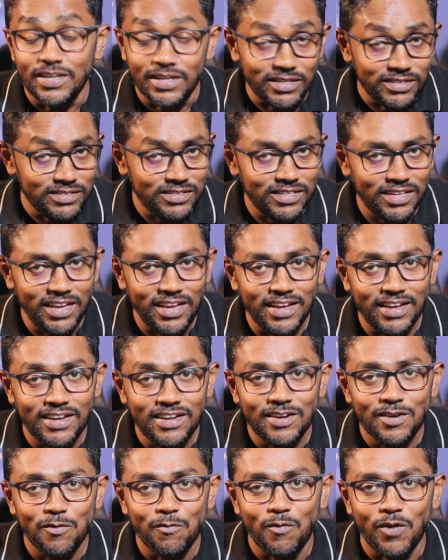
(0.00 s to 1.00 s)
just think
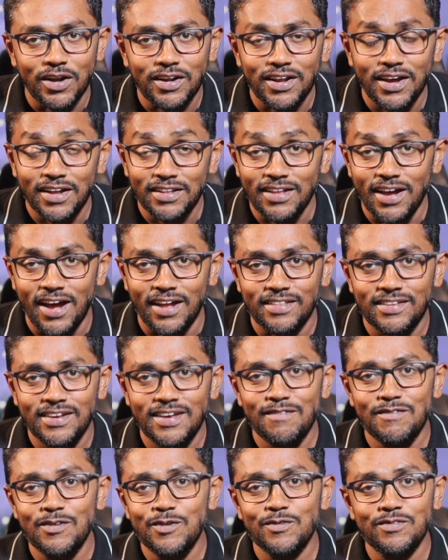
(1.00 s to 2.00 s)
what are the other
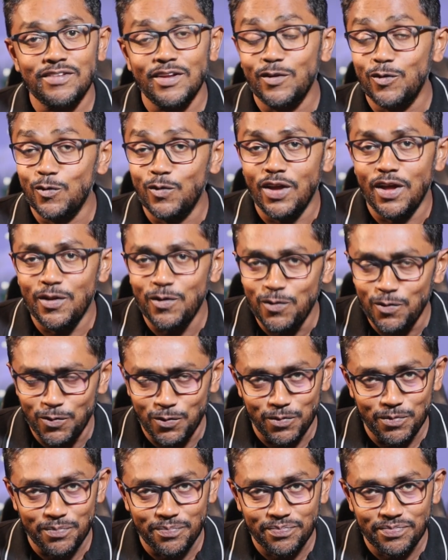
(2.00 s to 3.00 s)
avenues that you can do.